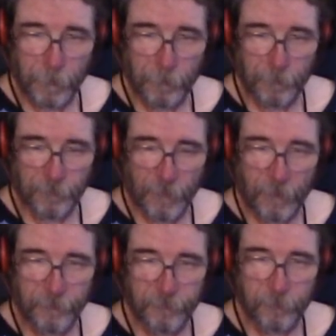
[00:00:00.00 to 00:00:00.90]

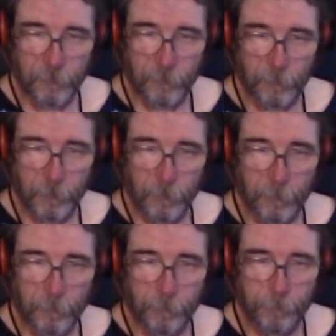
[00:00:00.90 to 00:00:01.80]
trying
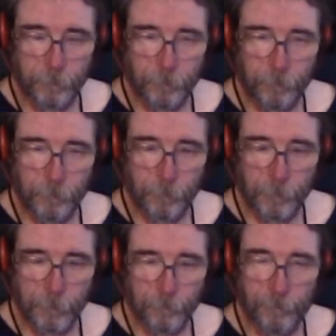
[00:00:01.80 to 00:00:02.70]
to
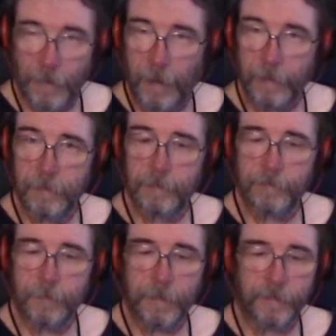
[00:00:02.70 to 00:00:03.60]
find
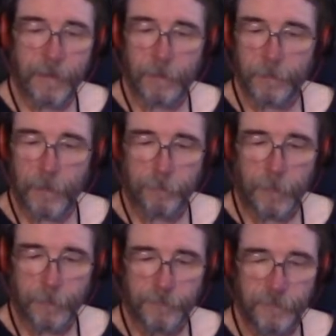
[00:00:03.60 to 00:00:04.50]
some of the exact rail
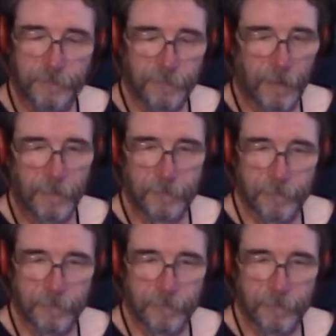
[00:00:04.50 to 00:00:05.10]
frequencies in that